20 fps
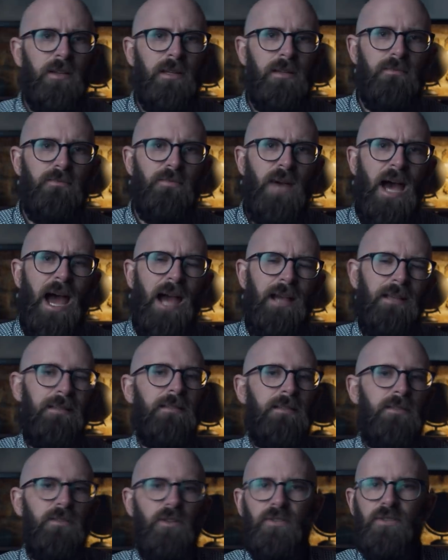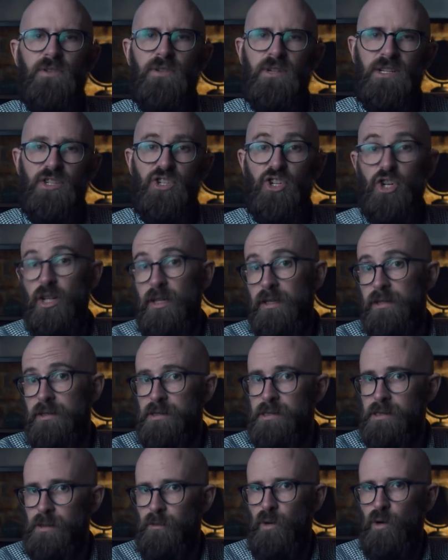Looking back, the non-traditional
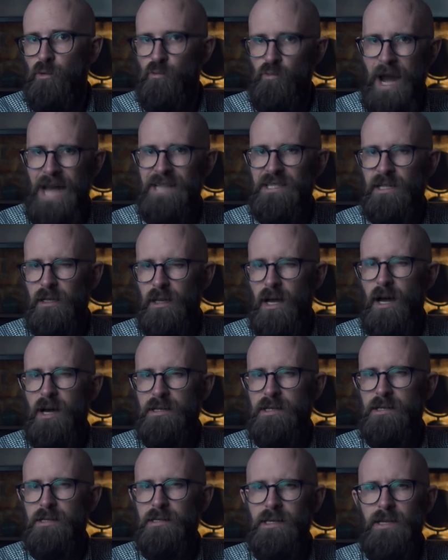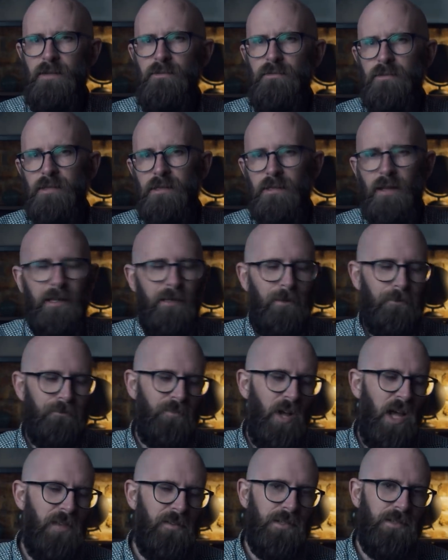and somewhat radical artist seems like a
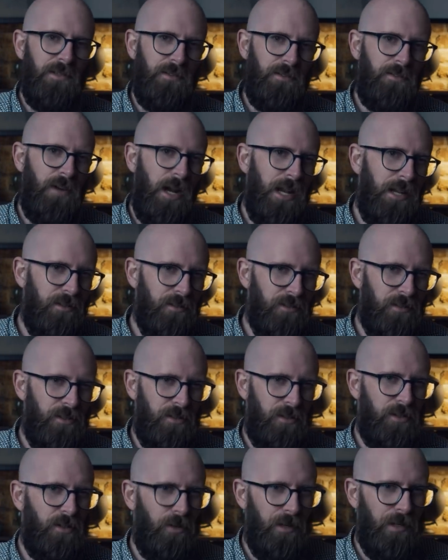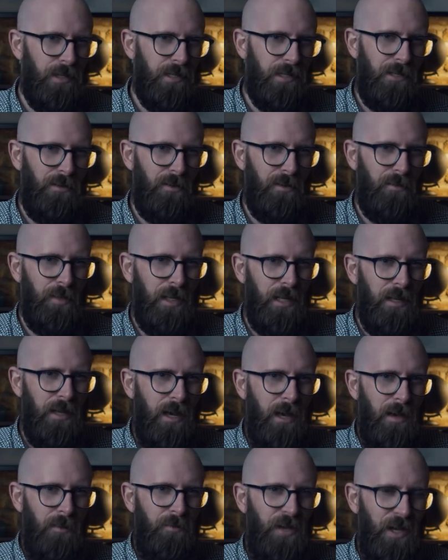rather strange choice to have been
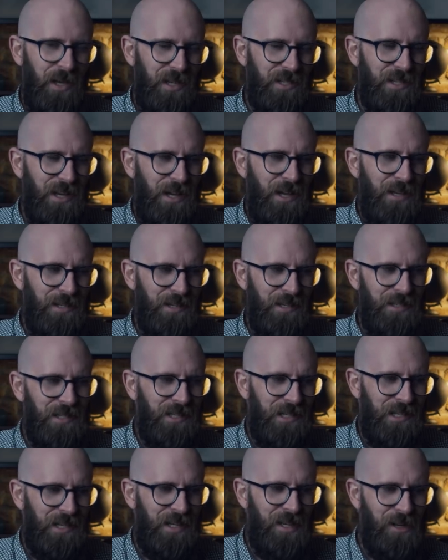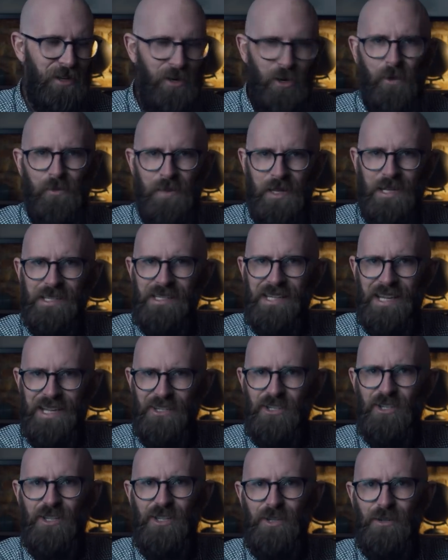picked to design Communist
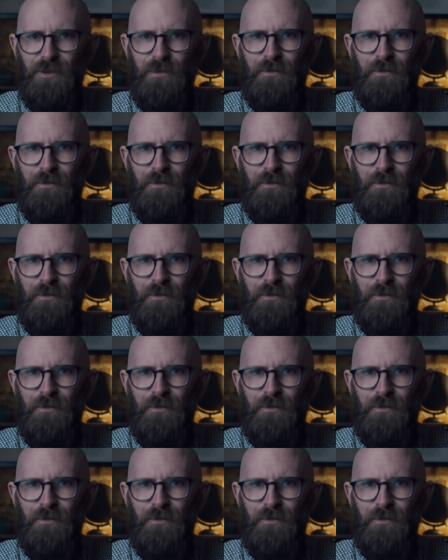HQ.